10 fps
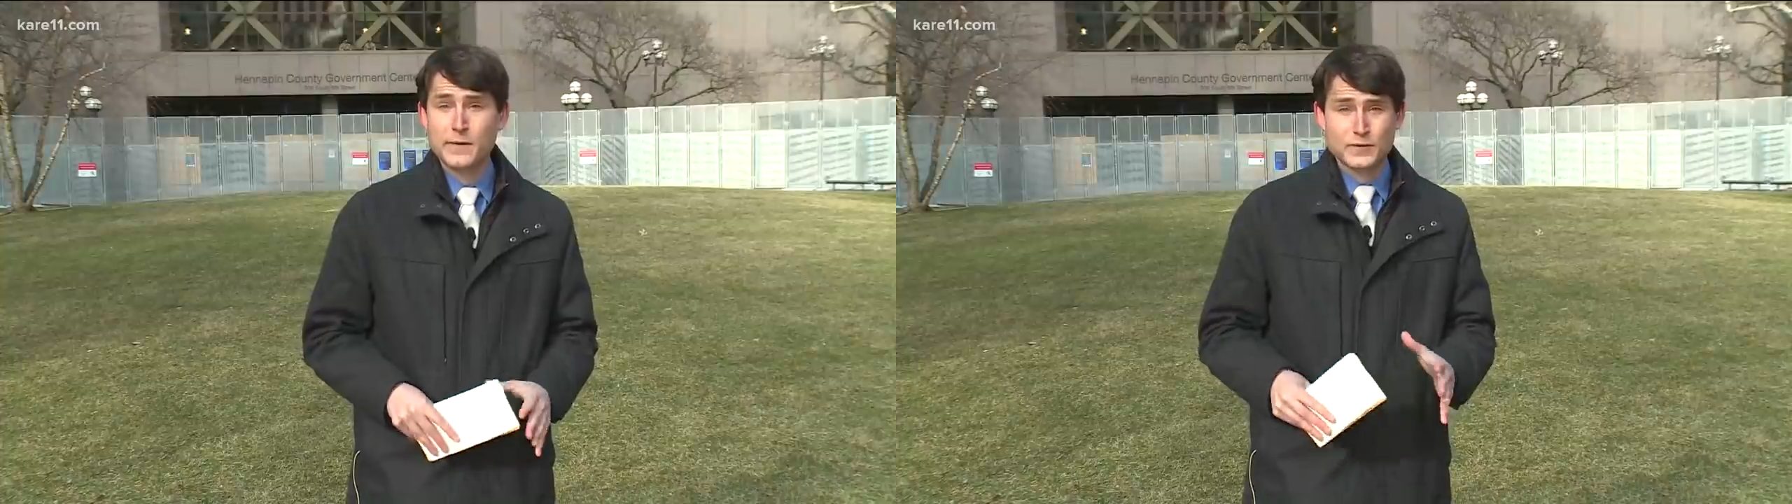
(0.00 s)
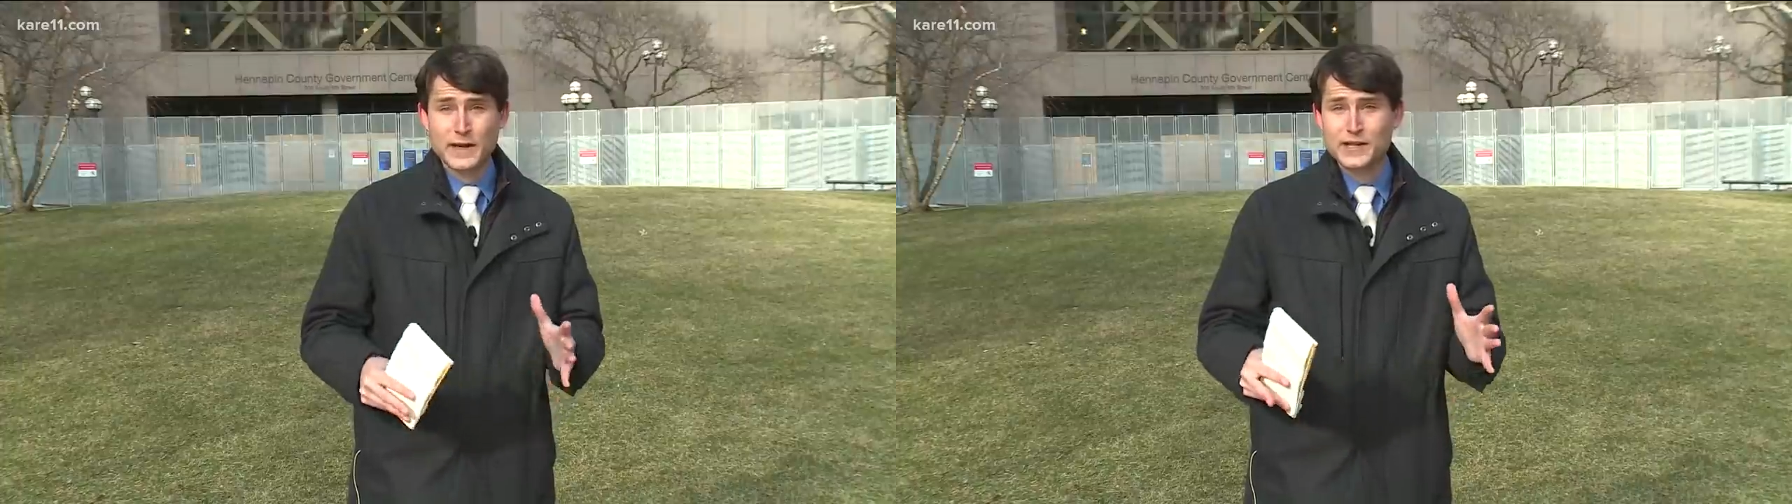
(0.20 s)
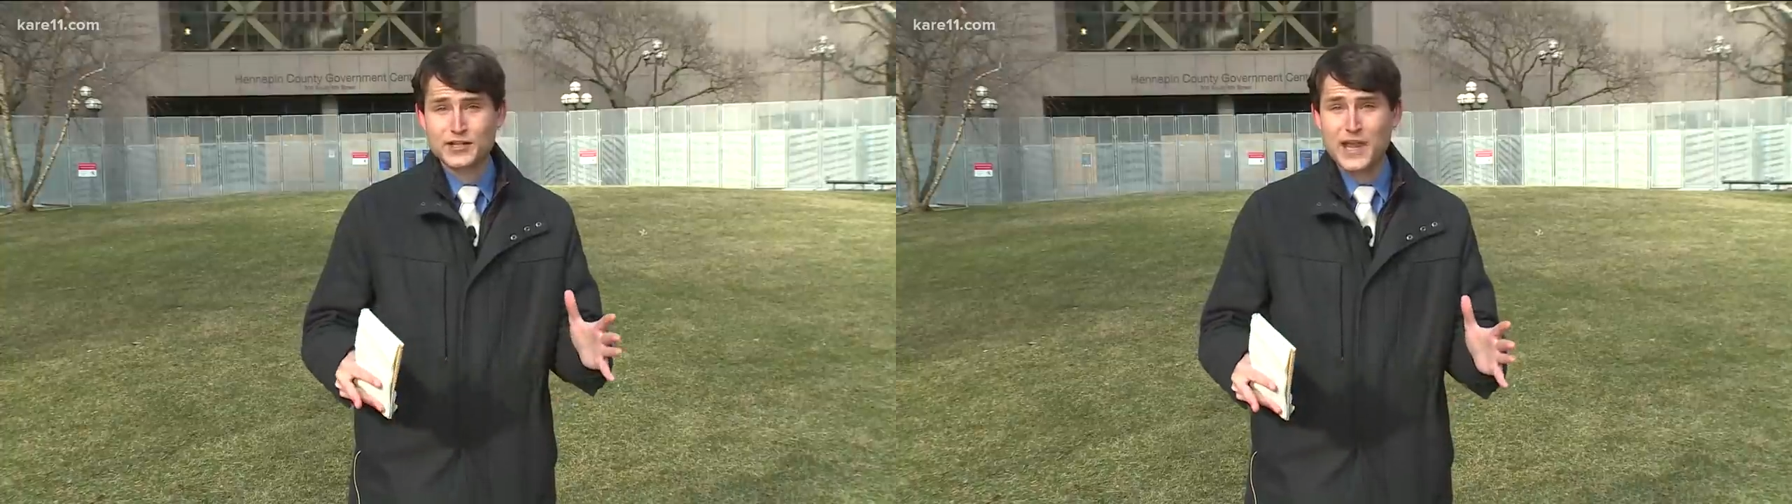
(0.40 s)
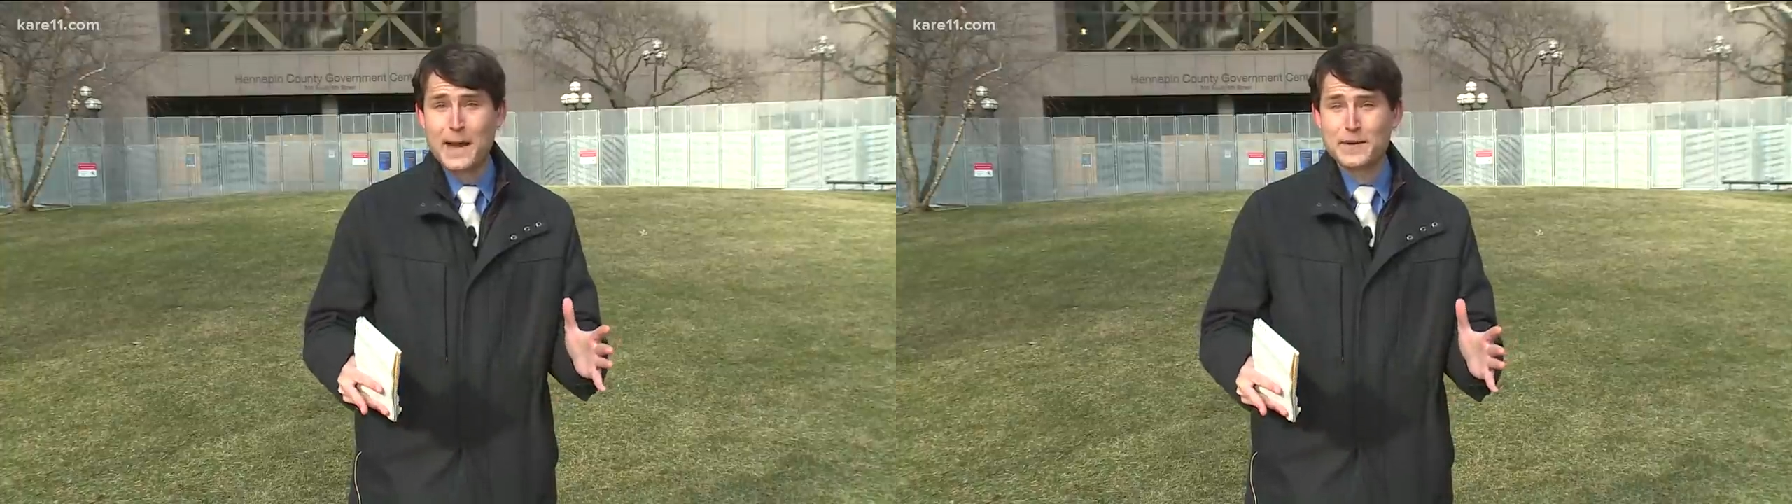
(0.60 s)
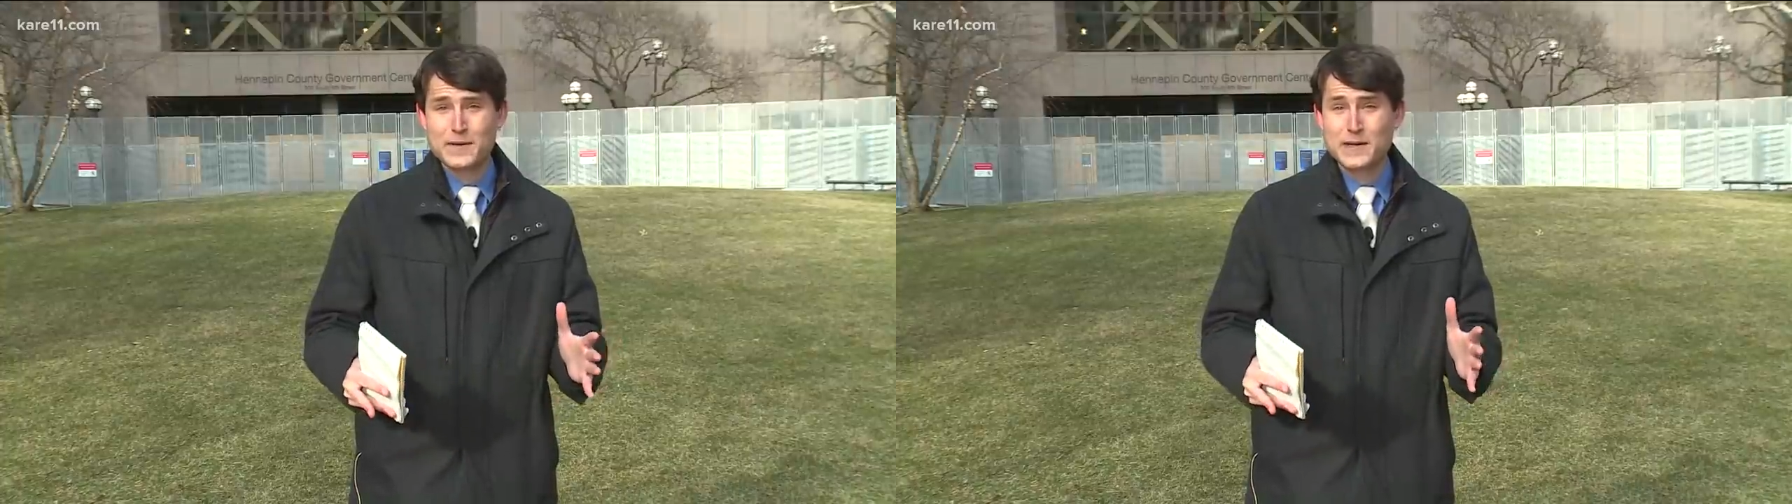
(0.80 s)
That was when he just
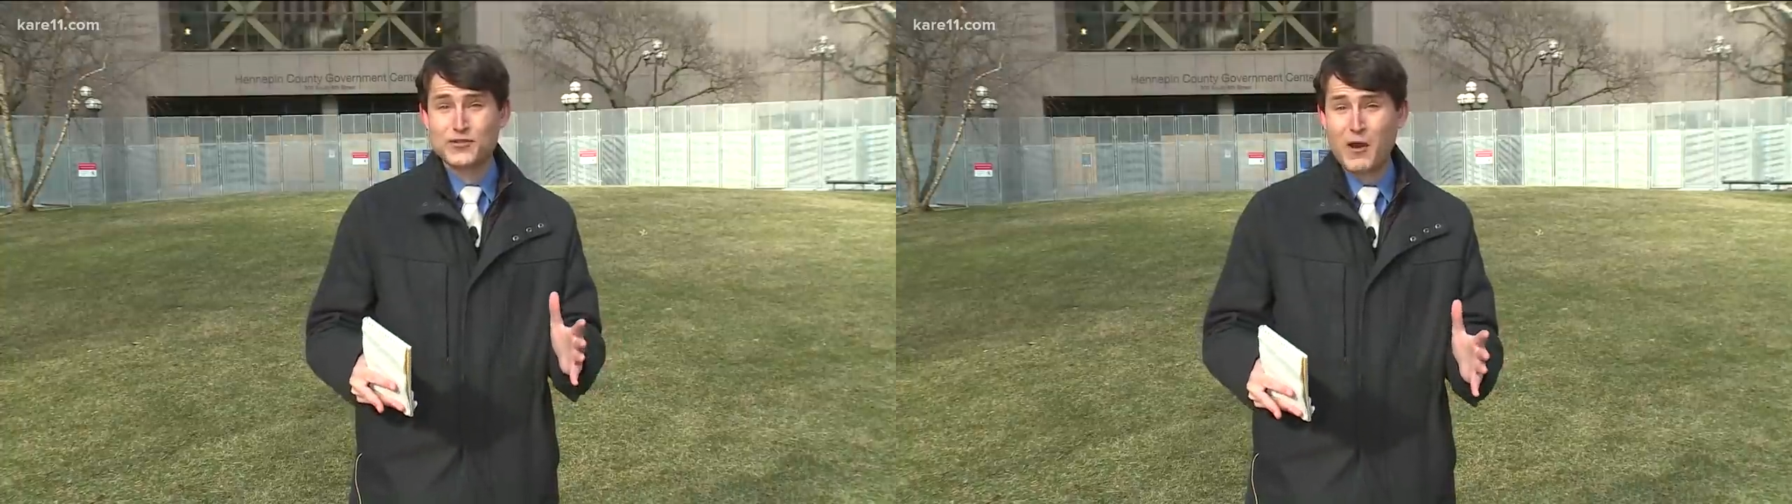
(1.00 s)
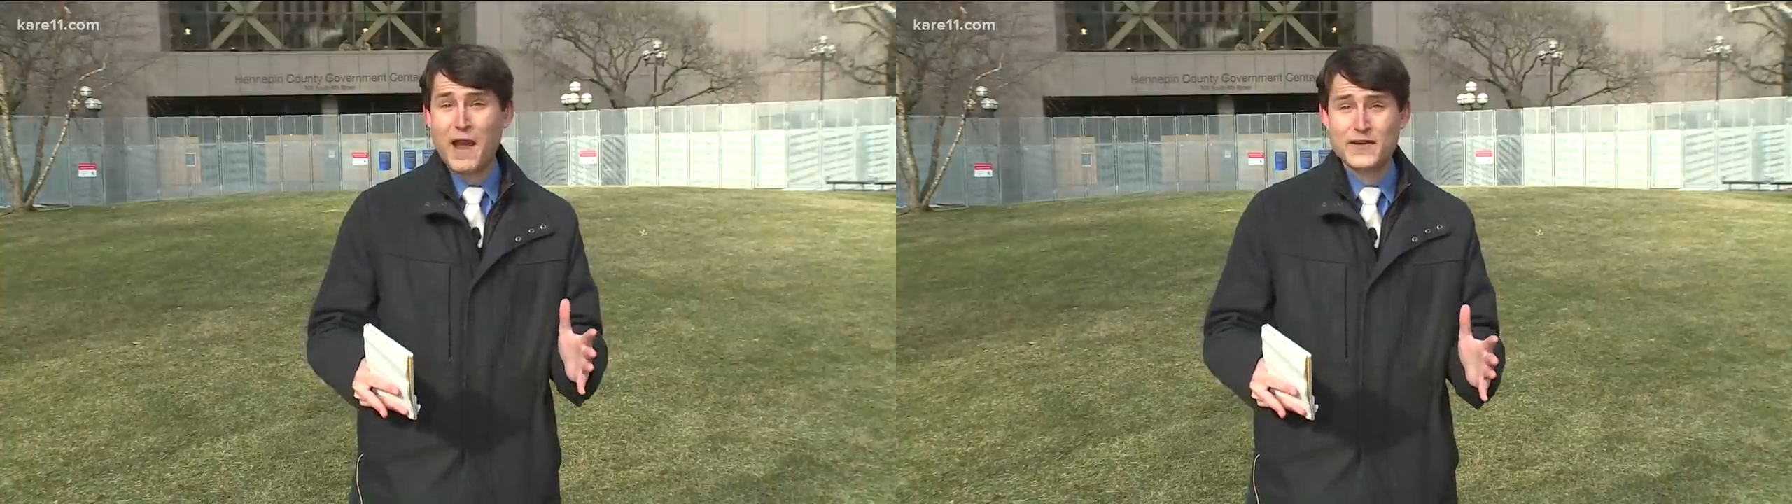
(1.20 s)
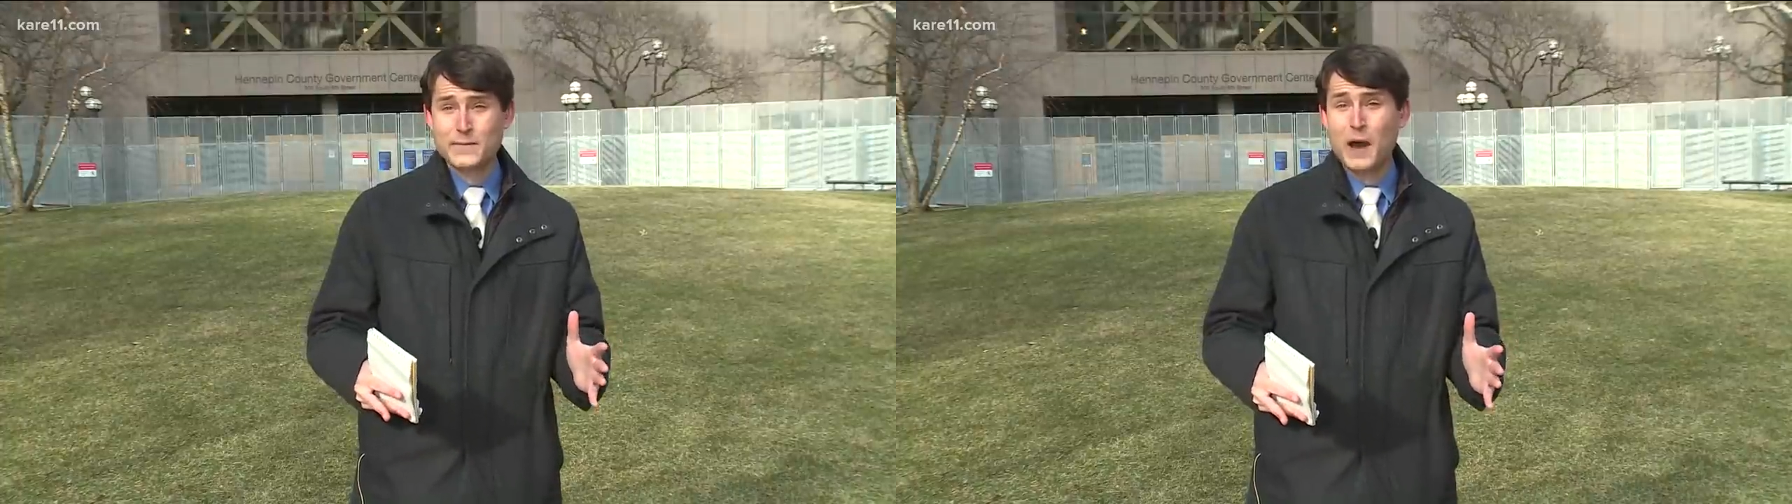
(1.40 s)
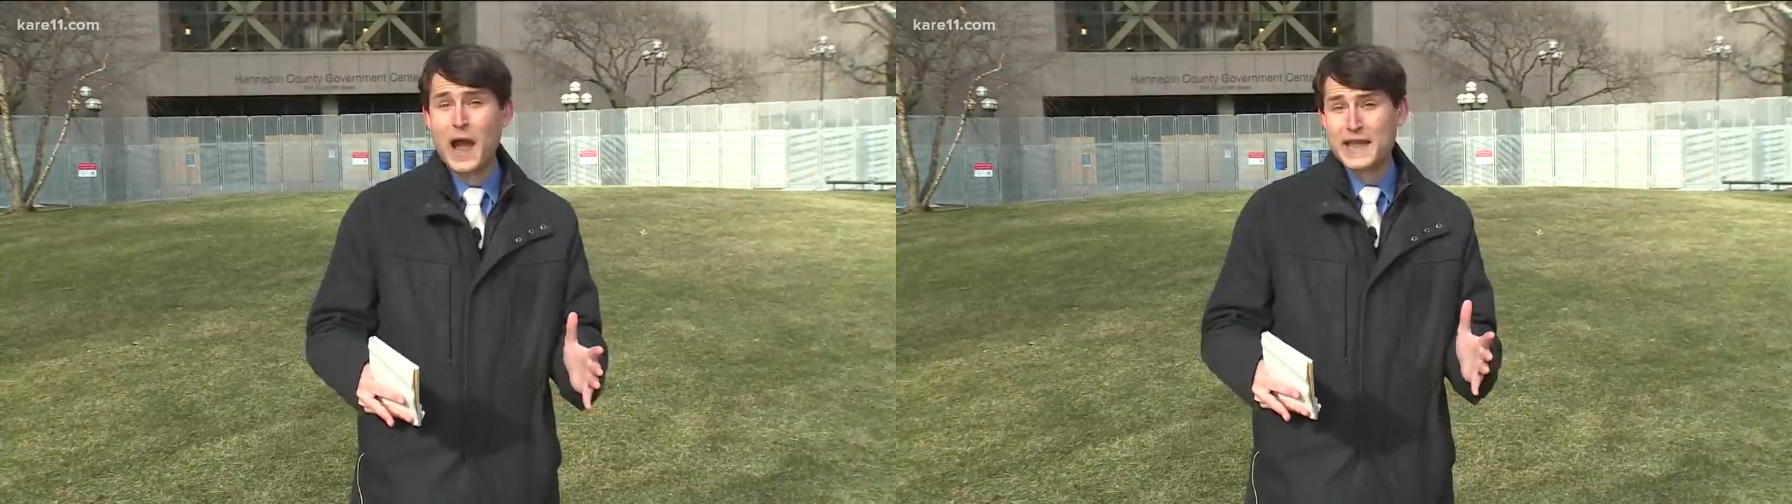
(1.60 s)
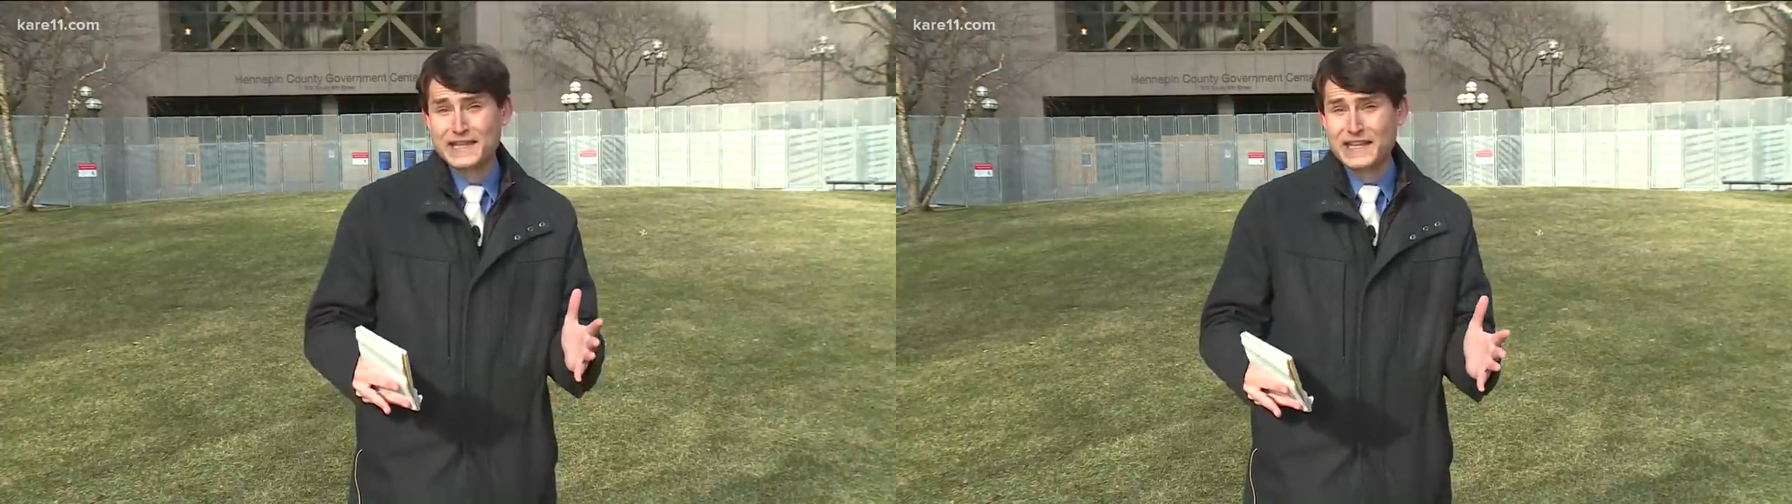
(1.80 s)
happened to be driving by.